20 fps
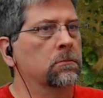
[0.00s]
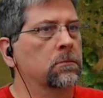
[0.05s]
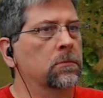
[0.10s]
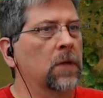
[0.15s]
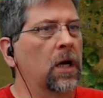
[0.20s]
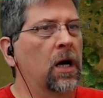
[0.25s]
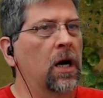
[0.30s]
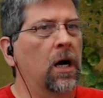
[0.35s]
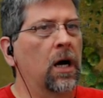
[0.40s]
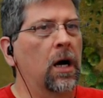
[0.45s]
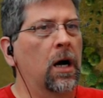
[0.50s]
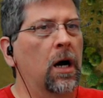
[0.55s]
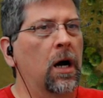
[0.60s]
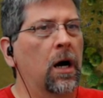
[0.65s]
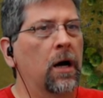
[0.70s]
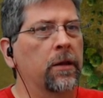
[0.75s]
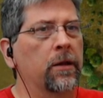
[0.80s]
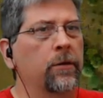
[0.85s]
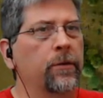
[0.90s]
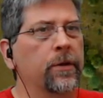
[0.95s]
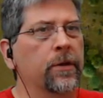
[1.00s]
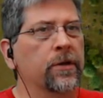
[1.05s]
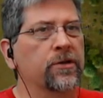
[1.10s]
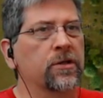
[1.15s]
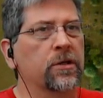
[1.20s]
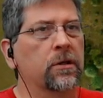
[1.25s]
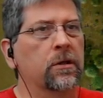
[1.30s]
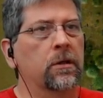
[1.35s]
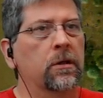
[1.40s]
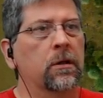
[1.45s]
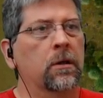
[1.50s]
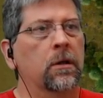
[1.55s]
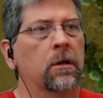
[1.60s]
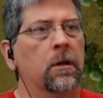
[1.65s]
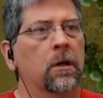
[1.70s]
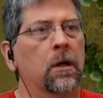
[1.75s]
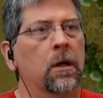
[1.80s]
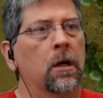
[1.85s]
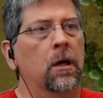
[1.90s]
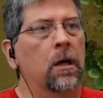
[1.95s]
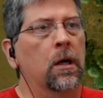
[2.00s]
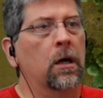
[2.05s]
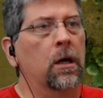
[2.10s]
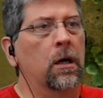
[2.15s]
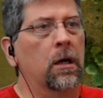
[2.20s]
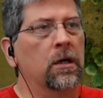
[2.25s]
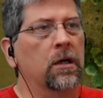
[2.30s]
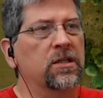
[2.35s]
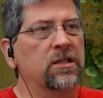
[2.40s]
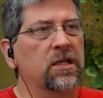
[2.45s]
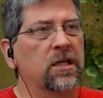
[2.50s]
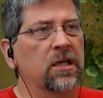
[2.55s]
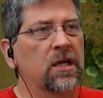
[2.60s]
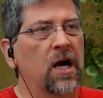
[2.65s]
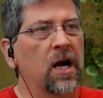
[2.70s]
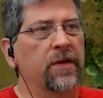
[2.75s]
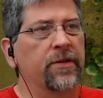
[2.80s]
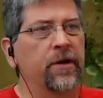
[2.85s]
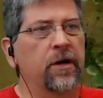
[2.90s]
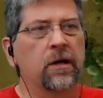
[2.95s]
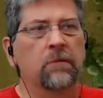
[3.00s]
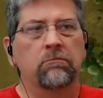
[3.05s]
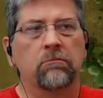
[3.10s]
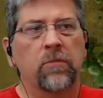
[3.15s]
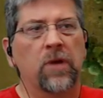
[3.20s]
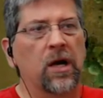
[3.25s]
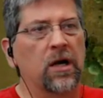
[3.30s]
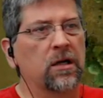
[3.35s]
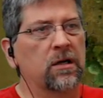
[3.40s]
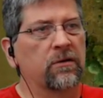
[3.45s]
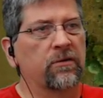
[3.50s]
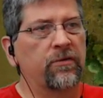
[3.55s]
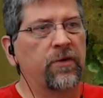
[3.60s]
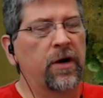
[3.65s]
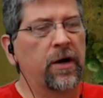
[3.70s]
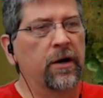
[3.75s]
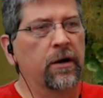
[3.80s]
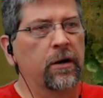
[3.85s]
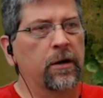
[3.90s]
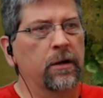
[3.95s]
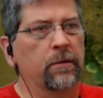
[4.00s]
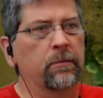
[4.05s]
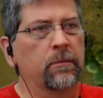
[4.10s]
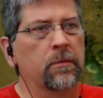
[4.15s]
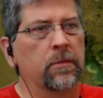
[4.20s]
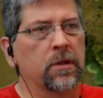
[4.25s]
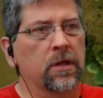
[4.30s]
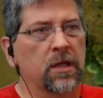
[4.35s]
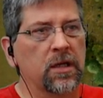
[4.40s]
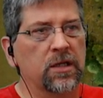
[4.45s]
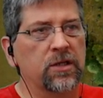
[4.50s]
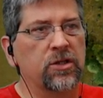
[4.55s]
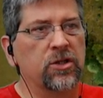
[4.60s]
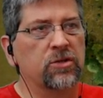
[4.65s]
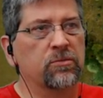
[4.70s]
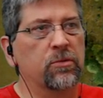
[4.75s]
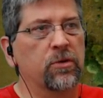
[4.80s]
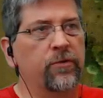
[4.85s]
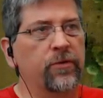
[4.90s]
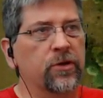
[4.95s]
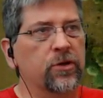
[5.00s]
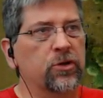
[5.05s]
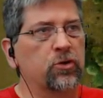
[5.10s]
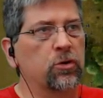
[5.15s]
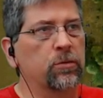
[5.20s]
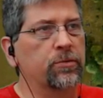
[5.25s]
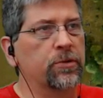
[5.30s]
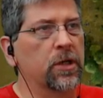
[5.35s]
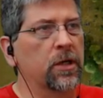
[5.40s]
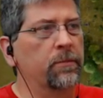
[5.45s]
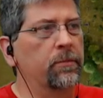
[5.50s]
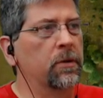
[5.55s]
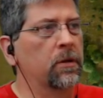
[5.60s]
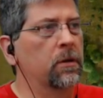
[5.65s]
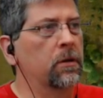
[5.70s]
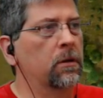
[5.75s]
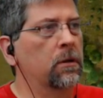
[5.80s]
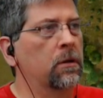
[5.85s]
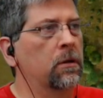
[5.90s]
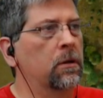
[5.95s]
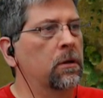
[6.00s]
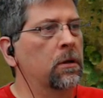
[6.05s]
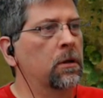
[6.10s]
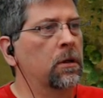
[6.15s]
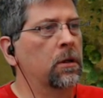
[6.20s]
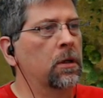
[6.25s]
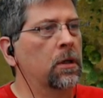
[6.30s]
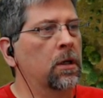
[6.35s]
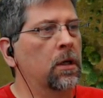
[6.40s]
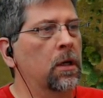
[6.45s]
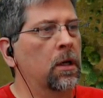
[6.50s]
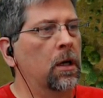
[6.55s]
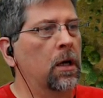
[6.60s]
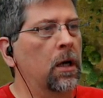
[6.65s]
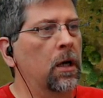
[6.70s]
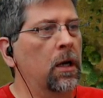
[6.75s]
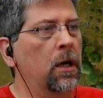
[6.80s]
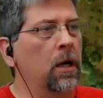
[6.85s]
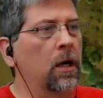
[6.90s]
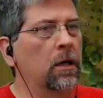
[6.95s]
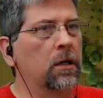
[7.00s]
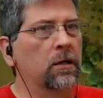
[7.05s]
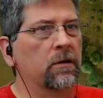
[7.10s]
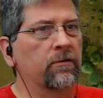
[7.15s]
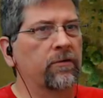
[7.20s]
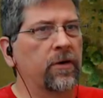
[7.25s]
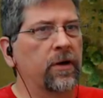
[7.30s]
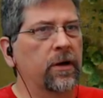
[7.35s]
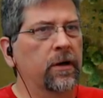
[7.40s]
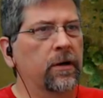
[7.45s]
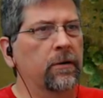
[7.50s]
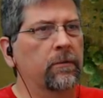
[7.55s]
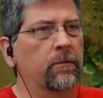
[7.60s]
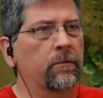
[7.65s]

Ah, there he is. He's got a guy there. I'm not going to fire on him. At least he's moving his troops up. I'm not going to fire.